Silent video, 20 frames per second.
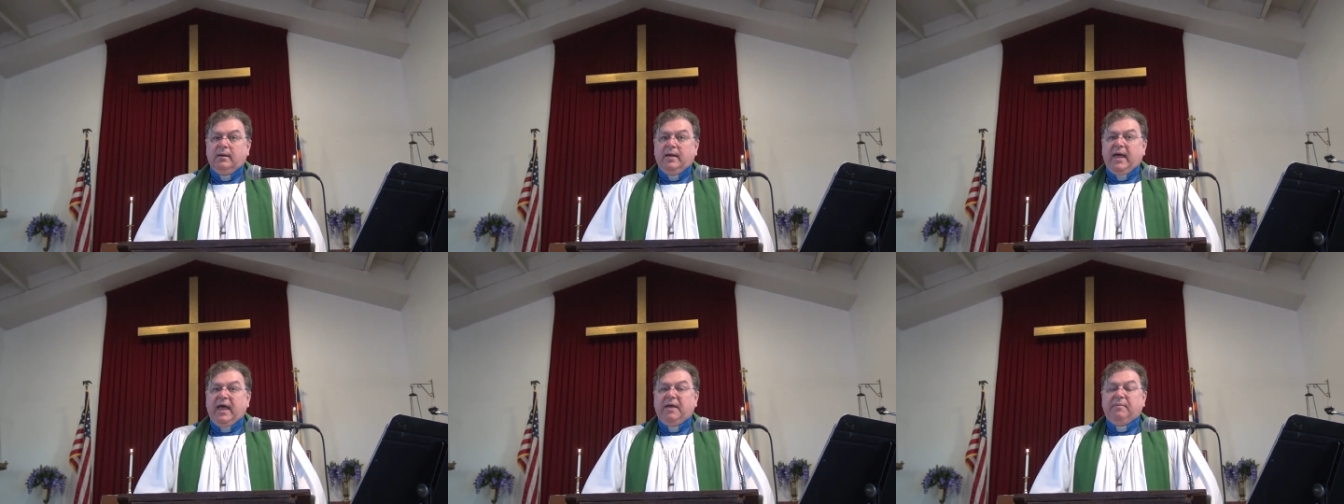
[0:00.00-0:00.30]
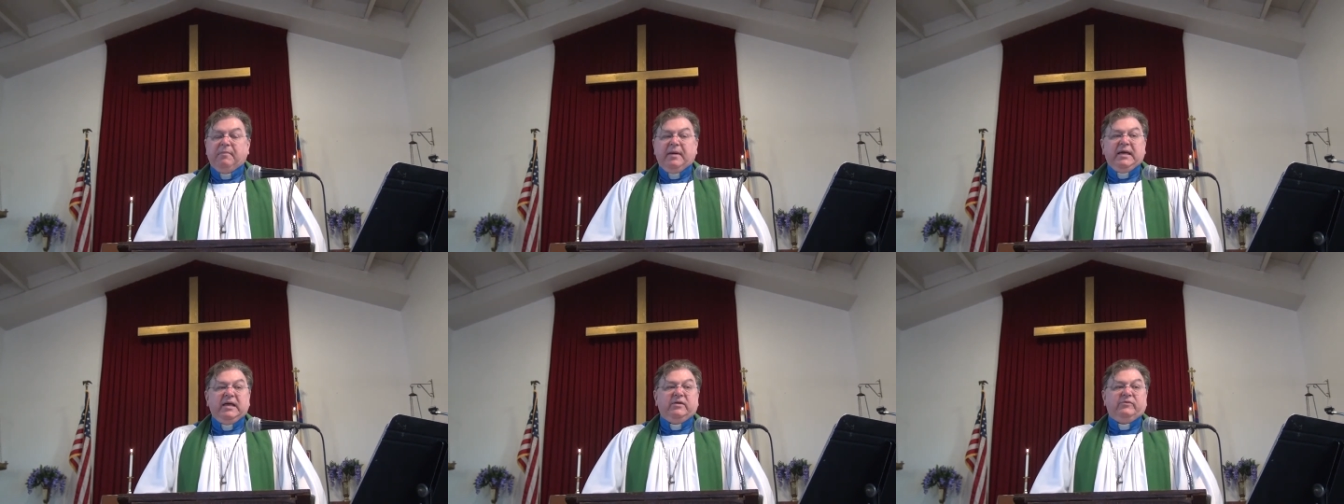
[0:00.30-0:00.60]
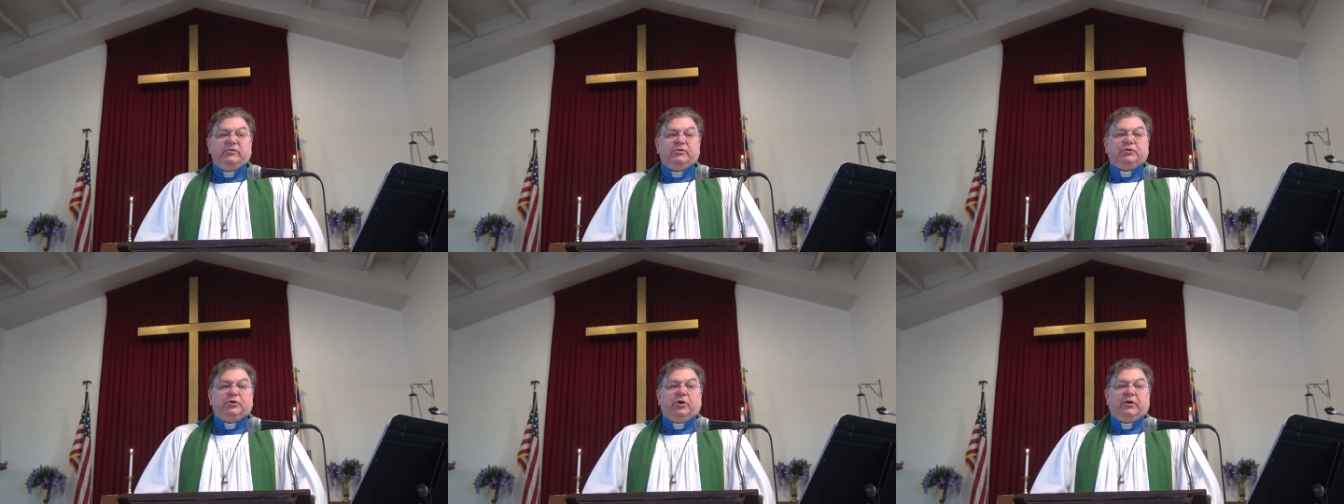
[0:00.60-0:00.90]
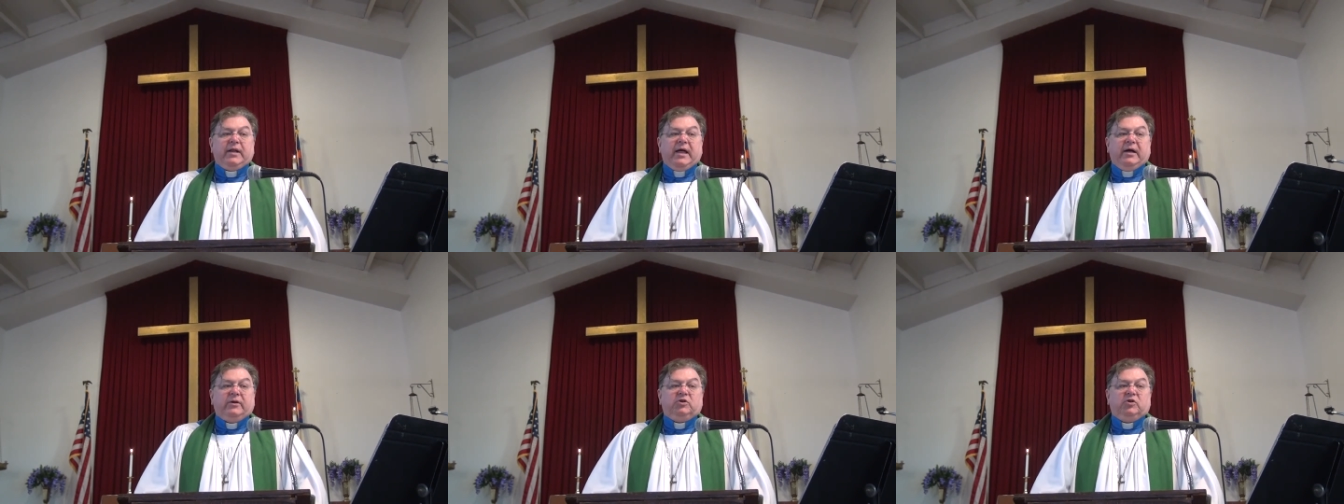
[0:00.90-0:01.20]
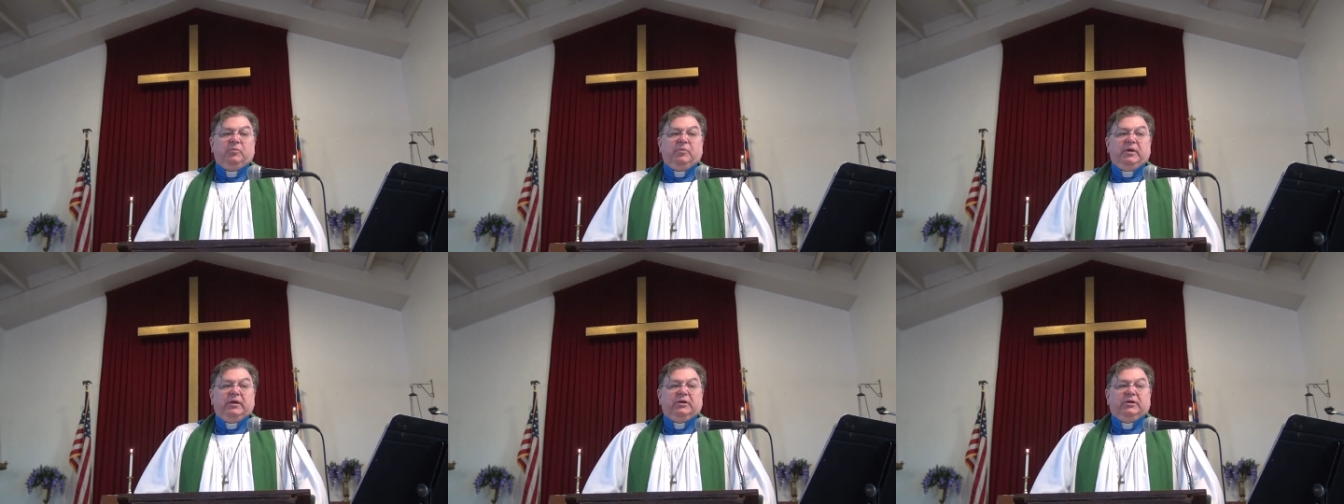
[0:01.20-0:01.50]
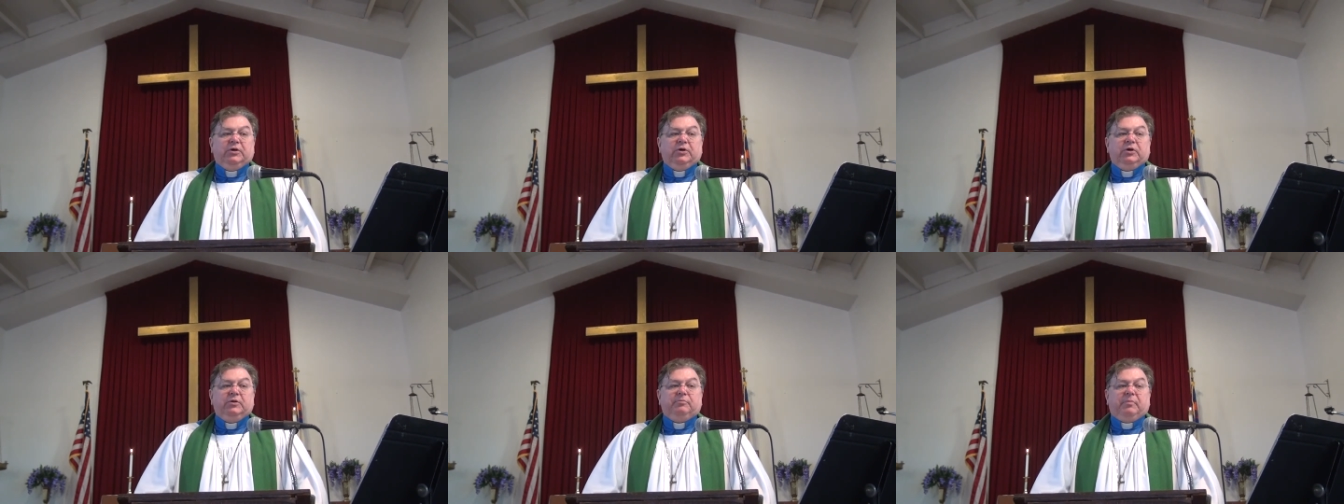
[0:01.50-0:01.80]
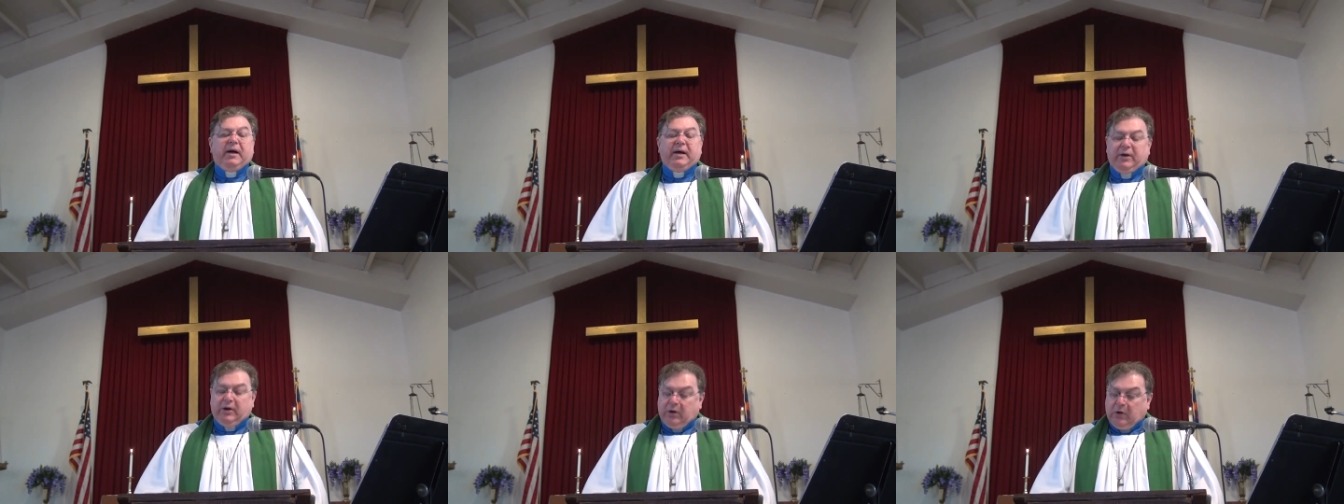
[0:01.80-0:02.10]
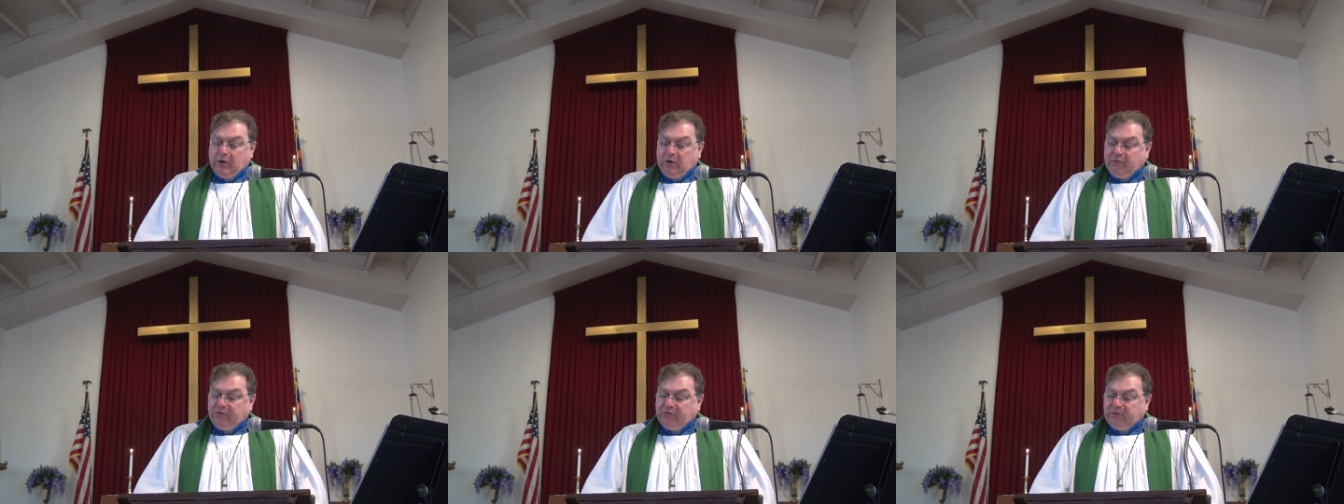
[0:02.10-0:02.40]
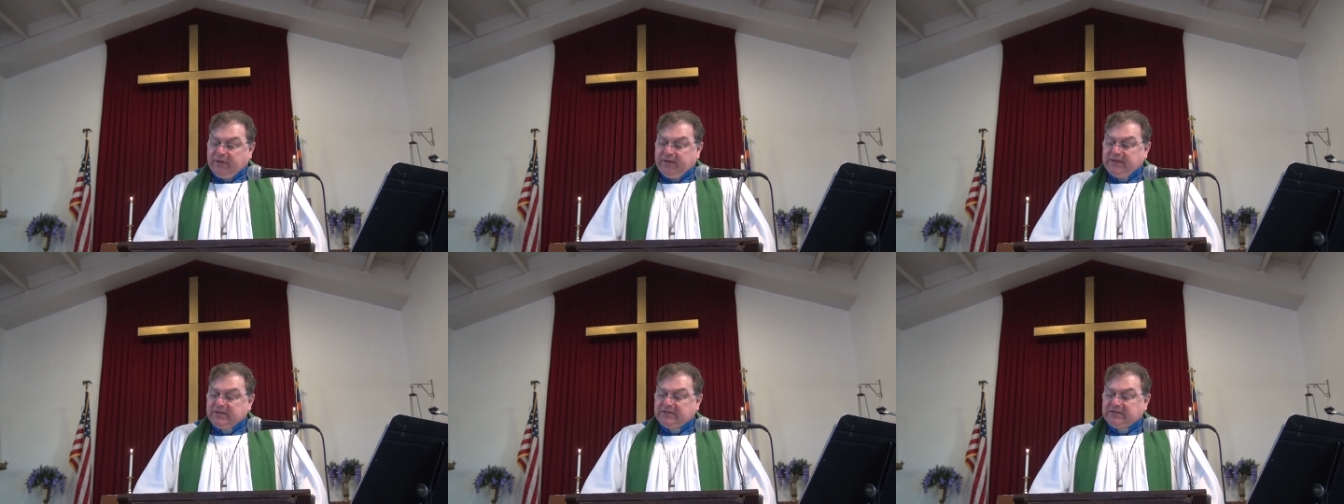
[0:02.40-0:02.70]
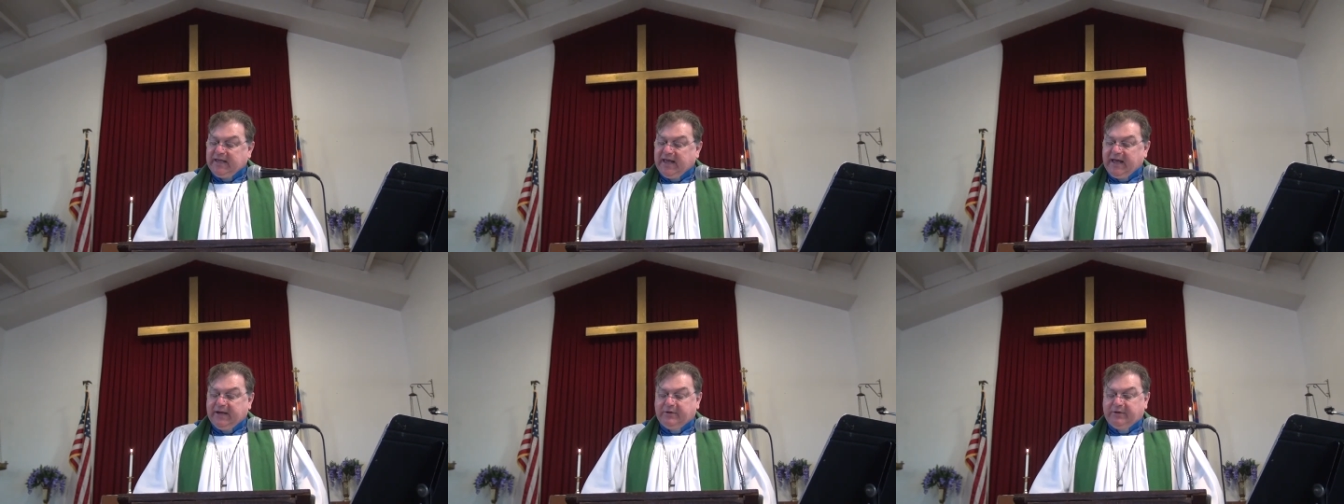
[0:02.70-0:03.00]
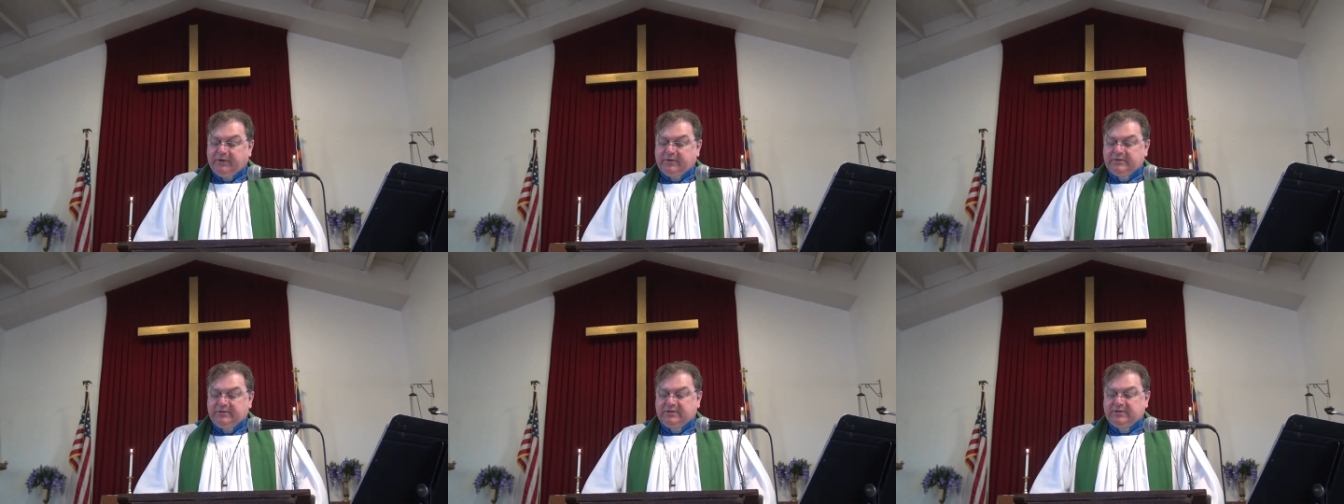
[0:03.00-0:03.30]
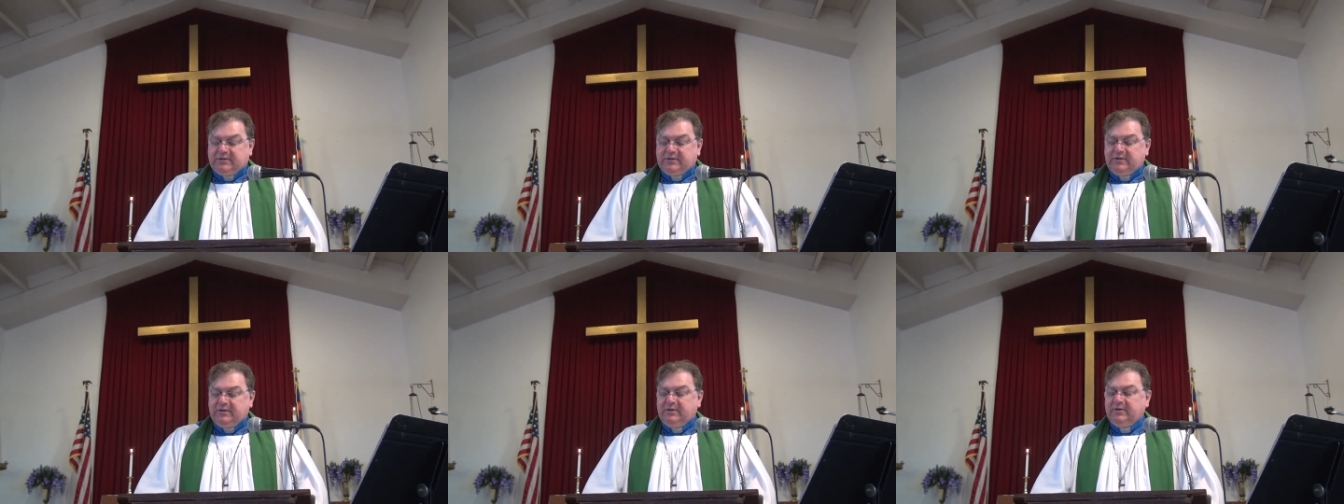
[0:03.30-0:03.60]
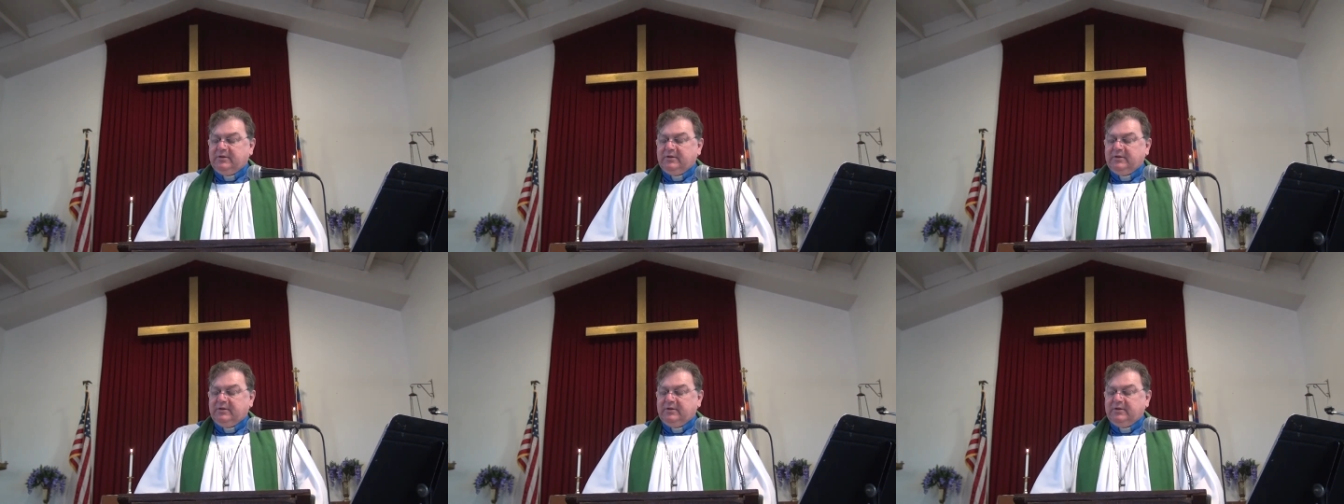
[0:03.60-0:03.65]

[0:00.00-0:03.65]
and may even turn out to be good by earthly standards,